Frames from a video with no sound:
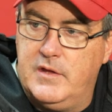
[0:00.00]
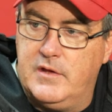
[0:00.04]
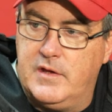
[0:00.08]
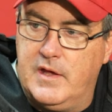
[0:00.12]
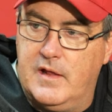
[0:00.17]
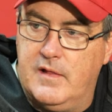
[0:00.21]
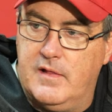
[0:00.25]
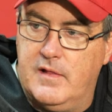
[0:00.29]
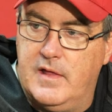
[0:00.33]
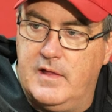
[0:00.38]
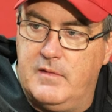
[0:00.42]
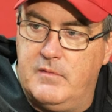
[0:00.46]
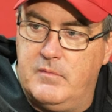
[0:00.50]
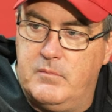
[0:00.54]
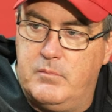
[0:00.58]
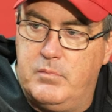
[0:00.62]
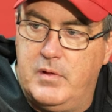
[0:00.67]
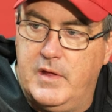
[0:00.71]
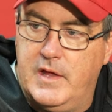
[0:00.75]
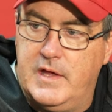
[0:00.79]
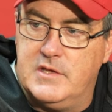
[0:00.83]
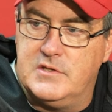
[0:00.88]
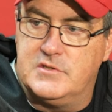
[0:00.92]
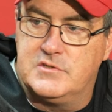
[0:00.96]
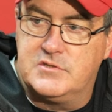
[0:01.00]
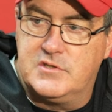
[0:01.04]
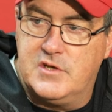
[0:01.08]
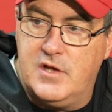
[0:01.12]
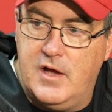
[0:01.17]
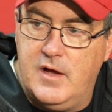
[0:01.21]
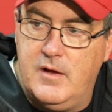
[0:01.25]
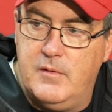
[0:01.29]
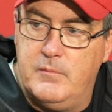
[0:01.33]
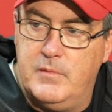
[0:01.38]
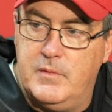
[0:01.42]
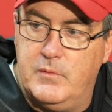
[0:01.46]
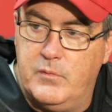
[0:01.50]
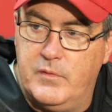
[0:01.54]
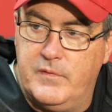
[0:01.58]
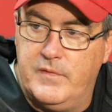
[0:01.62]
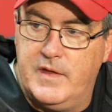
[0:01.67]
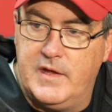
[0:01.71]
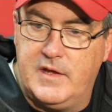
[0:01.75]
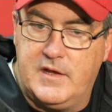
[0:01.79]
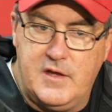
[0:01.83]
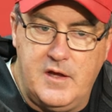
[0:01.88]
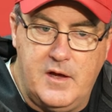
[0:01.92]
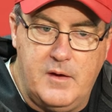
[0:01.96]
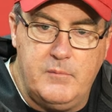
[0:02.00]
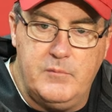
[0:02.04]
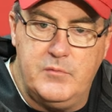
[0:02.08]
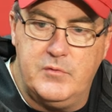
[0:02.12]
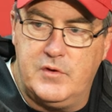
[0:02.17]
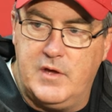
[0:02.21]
You got to let plays come, and when they come,